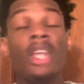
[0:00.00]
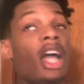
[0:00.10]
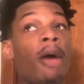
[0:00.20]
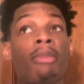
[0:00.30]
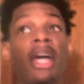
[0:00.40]

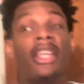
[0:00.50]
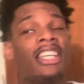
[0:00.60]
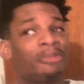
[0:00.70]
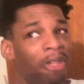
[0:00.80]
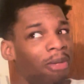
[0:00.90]
I'm like,
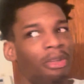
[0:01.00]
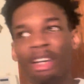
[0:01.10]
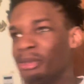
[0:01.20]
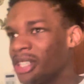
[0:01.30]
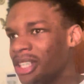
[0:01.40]
yes, ma'am, you
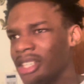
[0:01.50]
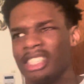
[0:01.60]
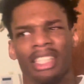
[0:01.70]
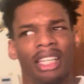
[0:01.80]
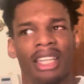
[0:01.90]
know what I'm saying?
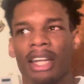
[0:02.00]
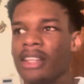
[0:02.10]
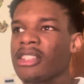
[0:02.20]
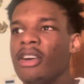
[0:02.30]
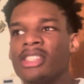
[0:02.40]
She's looking at us
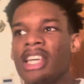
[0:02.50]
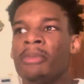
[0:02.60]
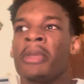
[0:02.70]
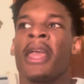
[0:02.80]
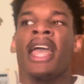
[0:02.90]
the whole
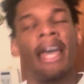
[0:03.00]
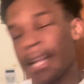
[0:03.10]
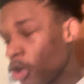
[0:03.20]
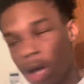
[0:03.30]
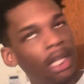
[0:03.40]
time. And I
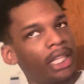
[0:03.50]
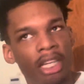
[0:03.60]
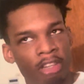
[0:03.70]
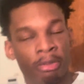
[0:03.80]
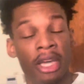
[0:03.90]
know I look
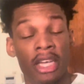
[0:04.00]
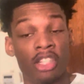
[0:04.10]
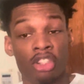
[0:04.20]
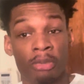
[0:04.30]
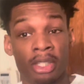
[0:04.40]
young for my age,
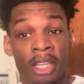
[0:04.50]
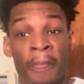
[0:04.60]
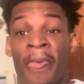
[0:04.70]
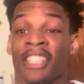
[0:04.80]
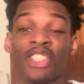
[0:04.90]
you know what I'm saying?
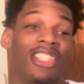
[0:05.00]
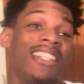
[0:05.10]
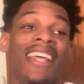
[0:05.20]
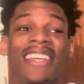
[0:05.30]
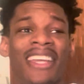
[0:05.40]
So she
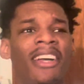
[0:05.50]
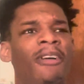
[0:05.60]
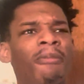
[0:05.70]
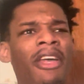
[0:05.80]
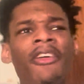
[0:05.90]
like,
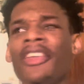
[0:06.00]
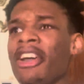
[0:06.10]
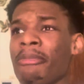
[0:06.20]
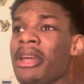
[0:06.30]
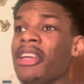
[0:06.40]

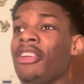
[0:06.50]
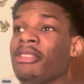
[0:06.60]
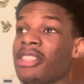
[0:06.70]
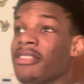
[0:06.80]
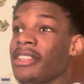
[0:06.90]
young man, you know,
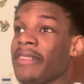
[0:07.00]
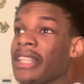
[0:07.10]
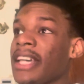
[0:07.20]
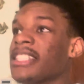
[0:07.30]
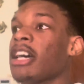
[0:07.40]
stuff like
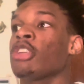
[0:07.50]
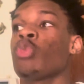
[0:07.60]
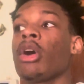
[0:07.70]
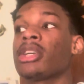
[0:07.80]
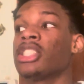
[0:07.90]
that. Because I was
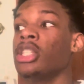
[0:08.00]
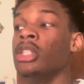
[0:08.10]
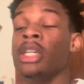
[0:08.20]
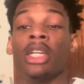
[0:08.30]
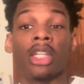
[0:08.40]
walking
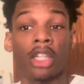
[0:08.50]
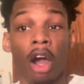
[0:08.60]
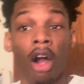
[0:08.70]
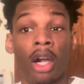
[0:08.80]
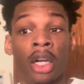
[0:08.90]
to the
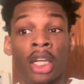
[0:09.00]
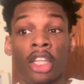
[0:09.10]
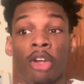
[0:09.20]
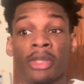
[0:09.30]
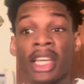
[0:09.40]
car,
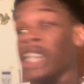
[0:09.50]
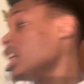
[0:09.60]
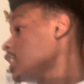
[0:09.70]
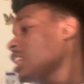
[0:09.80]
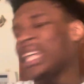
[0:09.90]
you know what I'm saying?
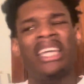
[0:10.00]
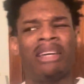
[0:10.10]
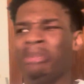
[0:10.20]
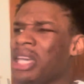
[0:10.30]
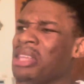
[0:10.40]
She like,
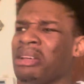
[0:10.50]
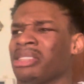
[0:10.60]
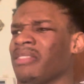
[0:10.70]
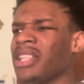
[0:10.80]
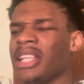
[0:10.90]
young man, you know,
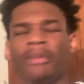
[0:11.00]
stuff like that.